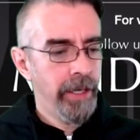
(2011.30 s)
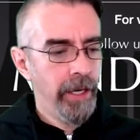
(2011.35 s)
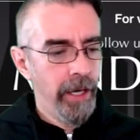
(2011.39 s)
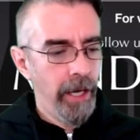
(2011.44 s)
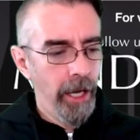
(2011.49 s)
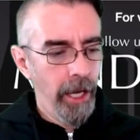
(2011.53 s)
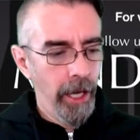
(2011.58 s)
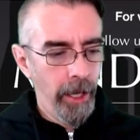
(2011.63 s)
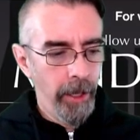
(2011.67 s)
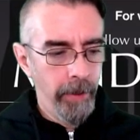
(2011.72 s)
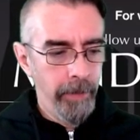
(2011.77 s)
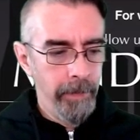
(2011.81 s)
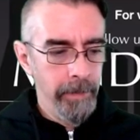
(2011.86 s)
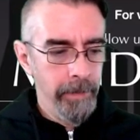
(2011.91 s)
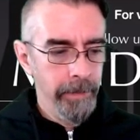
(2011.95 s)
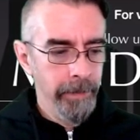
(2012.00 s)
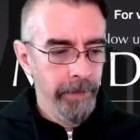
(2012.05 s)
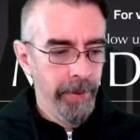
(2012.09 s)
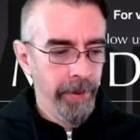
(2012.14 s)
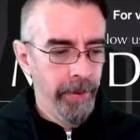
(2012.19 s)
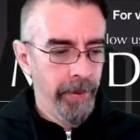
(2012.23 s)

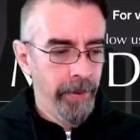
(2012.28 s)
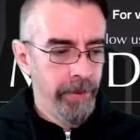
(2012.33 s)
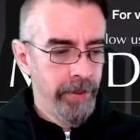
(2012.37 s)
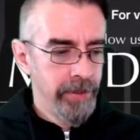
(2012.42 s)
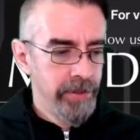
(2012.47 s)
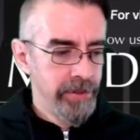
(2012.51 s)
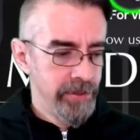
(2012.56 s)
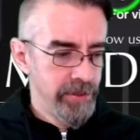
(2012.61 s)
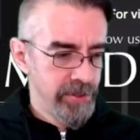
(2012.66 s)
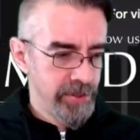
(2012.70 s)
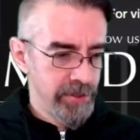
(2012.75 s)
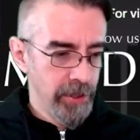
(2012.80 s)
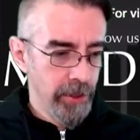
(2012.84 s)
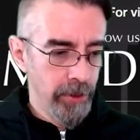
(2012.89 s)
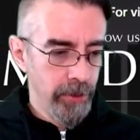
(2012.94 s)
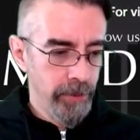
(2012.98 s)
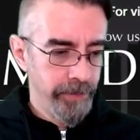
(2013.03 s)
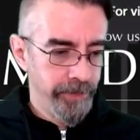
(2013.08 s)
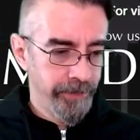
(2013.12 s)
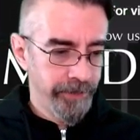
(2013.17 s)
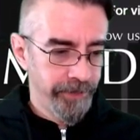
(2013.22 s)

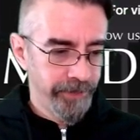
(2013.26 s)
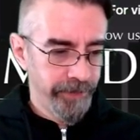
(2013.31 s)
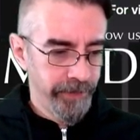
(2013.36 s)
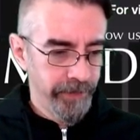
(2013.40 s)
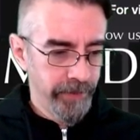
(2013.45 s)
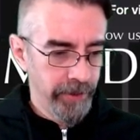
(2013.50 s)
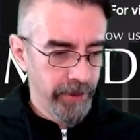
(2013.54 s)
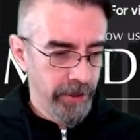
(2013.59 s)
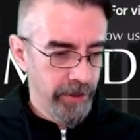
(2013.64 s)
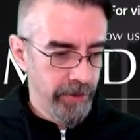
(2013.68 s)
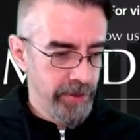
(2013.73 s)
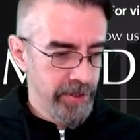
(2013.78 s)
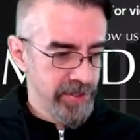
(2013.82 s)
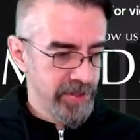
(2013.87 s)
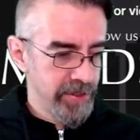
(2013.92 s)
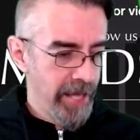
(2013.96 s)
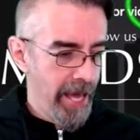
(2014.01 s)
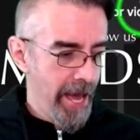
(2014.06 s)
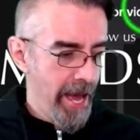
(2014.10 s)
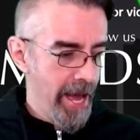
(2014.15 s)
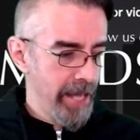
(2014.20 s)
So there's
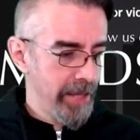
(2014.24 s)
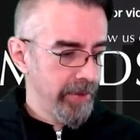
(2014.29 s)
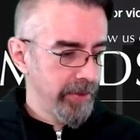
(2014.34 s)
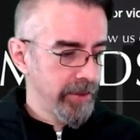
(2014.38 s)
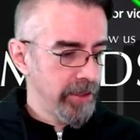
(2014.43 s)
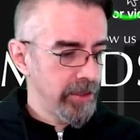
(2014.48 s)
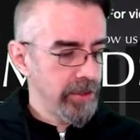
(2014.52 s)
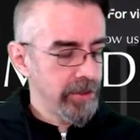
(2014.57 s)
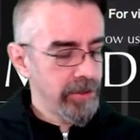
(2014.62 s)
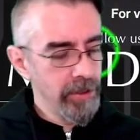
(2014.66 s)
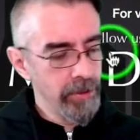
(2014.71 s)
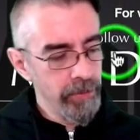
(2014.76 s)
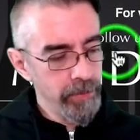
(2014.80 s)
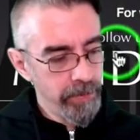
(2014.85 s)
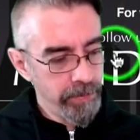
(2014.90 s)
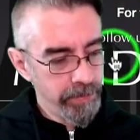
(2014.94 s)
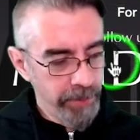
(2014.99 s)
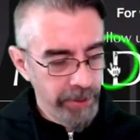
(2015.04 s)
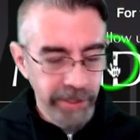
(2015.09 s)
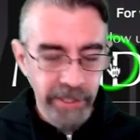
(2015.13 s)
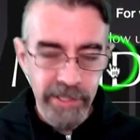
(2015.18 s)
that, and then you can
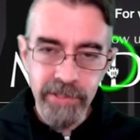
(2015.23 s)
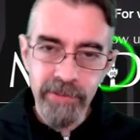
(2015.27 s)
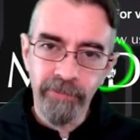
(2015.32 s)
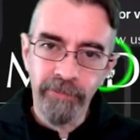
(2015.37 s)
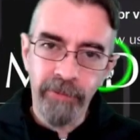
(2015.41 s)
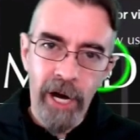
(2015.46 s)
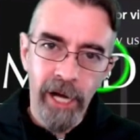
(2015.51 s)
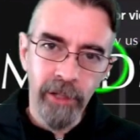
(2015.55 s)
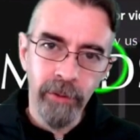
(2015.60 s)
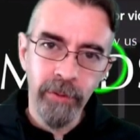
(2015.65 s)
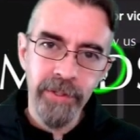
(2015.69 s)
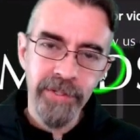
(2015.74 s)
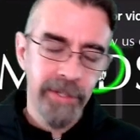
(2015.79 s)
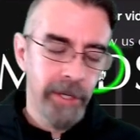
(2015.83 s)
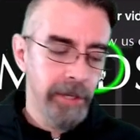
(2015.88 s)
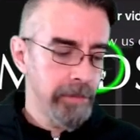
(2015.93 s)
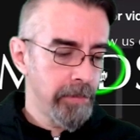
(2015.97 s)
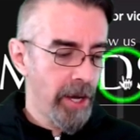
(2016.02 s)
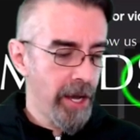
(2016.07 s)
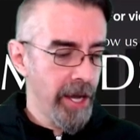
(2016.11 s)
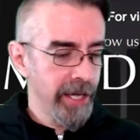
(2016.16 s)
please follow us on
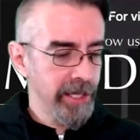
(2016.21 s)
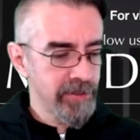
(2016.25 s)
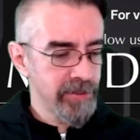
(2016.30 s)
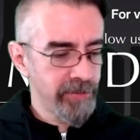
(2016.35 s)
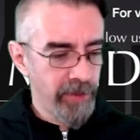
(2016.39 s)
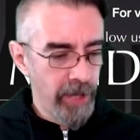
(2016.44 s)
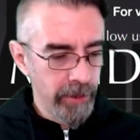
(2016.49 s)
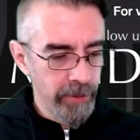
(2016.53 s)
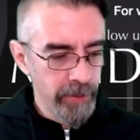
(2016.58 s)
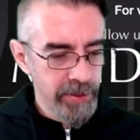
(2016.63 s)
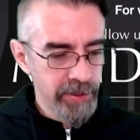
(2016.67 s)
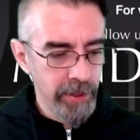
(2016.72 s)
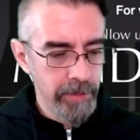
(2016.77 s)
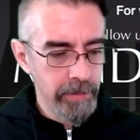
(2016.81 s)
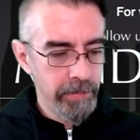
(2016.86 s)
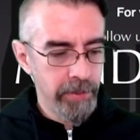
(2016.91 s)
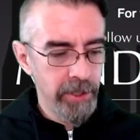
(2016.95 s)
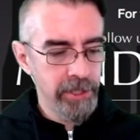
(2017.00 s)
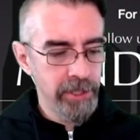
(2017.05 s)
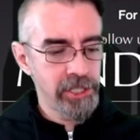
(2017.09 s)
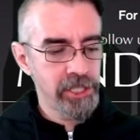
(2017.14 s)
Minds, follow us on
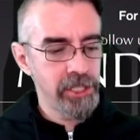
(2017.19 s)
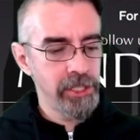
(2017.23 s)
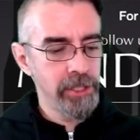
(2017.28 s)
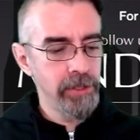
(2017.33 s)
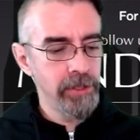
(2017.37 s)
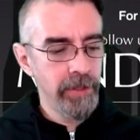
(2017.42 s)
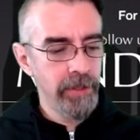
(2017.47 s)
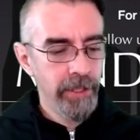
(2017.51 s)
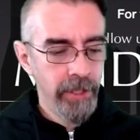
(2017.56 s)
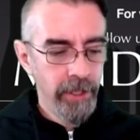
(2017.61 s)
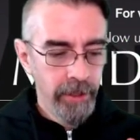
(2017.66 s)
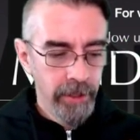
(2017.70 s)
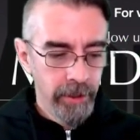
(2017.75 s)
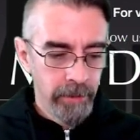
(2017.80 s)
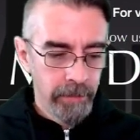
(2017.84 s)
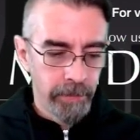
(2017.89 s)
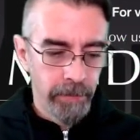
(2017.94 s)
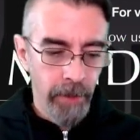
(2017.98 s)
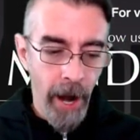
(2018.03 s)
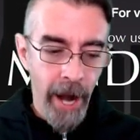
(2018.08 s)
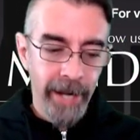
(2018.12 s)
BitChute,
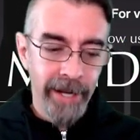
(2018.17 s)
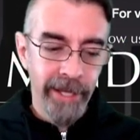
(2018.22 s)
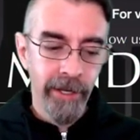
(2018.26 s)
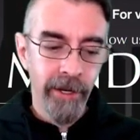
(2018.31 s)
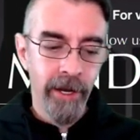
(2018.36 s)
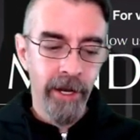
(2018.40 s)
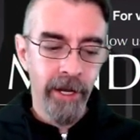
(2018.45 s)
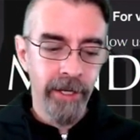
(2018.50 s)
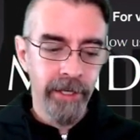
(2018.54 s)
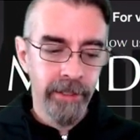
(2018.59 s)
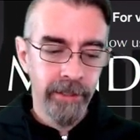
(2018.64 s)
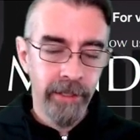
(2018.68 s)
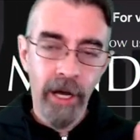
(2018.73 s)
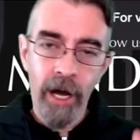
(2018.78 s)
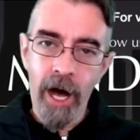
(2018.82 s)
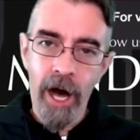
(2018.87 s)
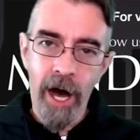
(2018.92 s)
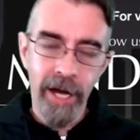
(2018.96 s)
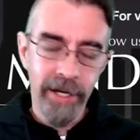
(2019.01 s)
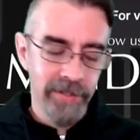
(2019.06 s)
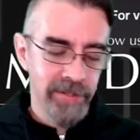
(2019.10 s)
Brighteon,
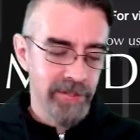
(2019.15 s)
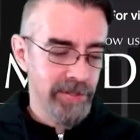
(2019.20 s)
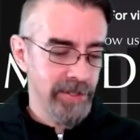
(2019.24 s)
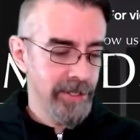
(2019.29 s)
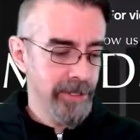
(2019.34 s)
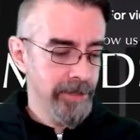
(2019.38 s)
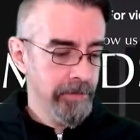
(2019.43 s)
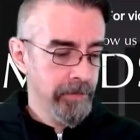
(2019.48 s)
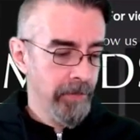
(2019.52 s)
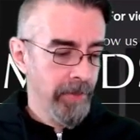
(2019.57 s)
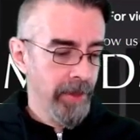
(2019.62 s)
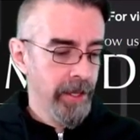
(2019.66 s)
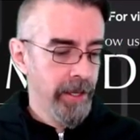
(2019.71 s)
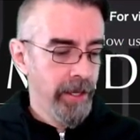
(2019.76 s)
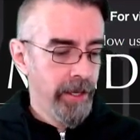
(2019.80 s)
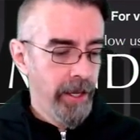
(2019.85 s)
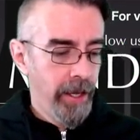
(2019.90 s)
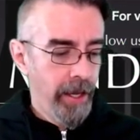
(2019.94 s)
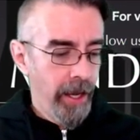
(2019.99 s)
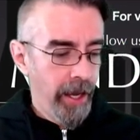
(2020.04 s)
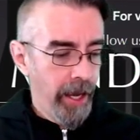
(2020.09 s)
Odyssey,
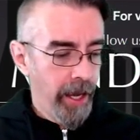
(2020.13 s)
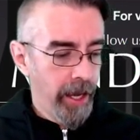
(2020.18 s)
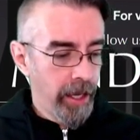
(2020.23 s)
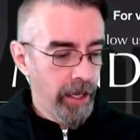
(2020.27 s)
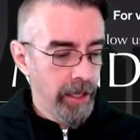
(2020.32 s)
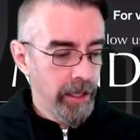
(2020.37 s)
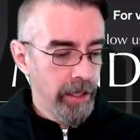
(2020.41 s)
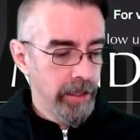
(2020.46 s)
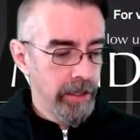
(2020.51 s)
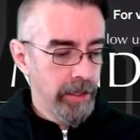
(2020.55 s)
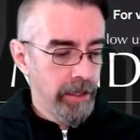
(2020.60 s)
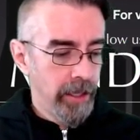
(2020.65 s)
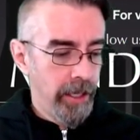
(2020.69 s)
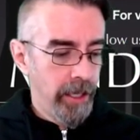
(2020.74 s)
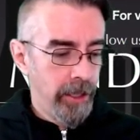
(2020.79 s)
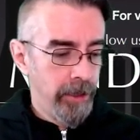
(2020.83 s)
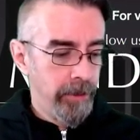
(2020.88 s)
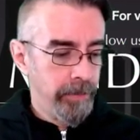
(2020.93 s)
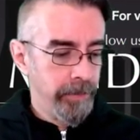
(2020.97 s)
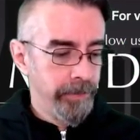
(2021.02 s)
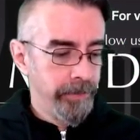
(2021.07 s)
and
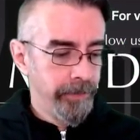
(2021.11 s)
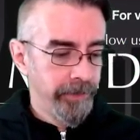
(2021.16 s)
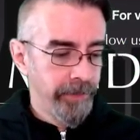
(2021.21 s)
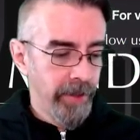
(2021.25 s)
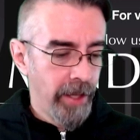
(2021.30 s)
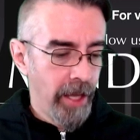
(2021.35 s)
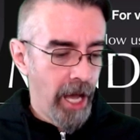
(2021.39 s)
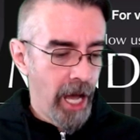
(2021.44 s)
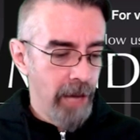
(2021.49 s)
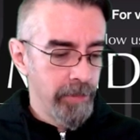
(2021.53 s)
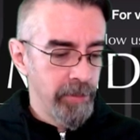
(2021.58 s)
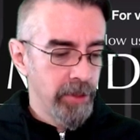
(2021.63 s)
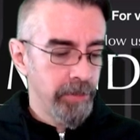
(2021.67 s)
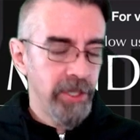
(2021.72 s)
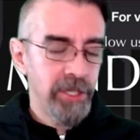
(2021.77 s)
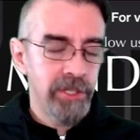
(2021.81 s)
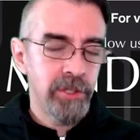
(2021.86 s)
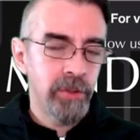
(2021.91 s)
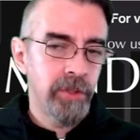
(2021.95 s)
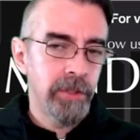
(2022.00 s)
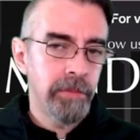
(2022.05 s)
I'm going to be
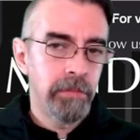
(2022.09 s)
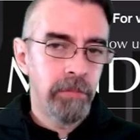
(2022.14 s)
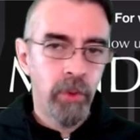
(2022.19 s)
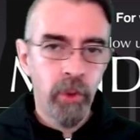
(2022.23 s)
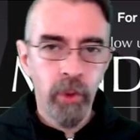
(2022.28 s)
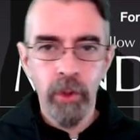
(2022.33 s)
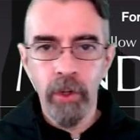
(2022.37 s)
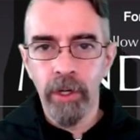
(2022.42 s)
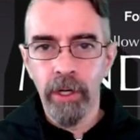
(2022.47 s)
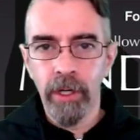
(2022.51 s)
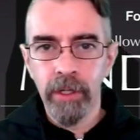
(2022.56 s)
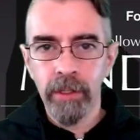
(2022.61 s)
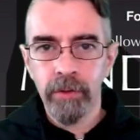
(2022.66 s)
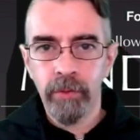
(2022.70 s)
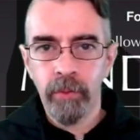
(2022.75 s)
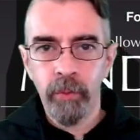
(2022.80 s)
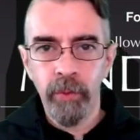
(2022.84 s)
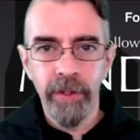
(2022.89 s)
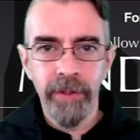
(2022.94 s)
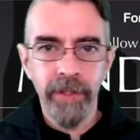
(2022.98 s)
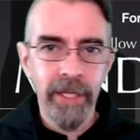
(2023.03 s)
doing more
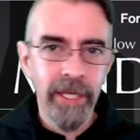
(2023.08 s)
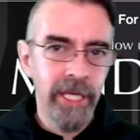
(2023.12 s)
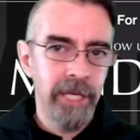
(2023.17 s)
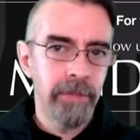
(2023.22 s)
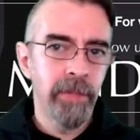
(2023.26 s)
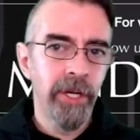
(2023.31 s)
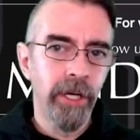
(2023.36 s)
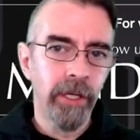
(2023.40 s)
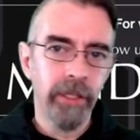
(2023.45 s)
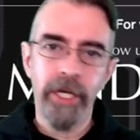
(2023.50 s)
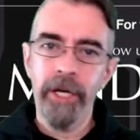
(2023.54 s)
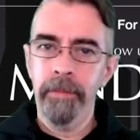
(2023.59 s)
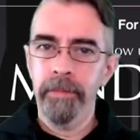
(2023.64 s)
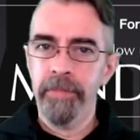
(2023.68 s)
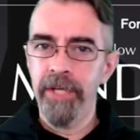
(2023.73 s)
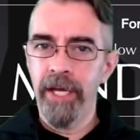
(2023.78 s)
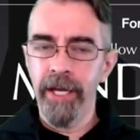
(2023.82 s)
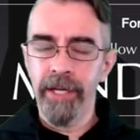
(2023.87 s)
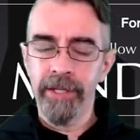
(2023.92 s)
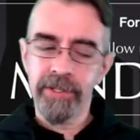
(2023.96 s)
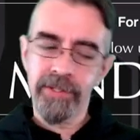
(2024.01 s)
with email
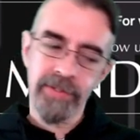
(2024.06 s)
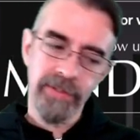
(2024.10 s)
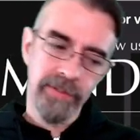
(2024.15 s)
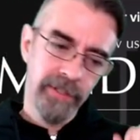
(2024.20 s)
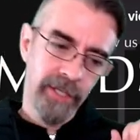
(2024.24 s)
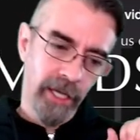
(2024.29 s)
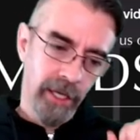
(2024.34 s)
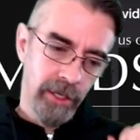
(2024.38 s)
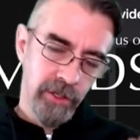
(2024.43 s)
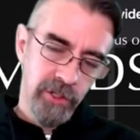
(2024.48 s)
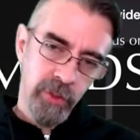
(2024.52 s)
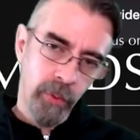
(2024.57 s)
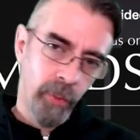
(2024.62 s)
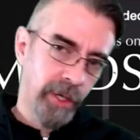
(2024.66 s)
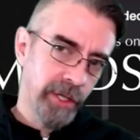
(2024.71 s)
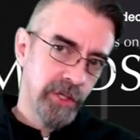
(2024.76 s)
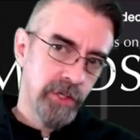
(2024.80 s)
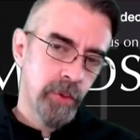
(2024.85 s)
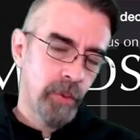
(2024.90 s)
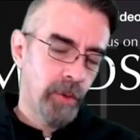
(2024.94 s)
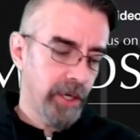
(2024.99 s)
updates in
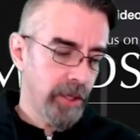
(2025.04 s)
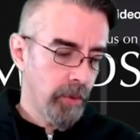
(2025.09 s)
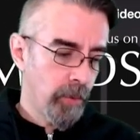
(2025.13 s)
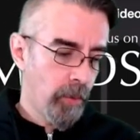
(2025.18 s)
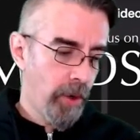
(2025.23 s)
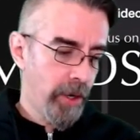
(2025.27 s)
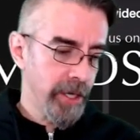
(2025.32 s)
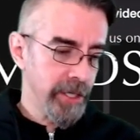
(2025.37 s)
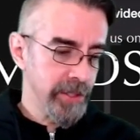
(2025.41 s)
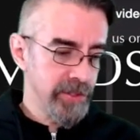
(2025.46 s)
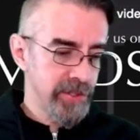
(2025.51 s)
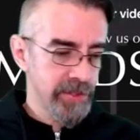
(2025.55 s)
2021.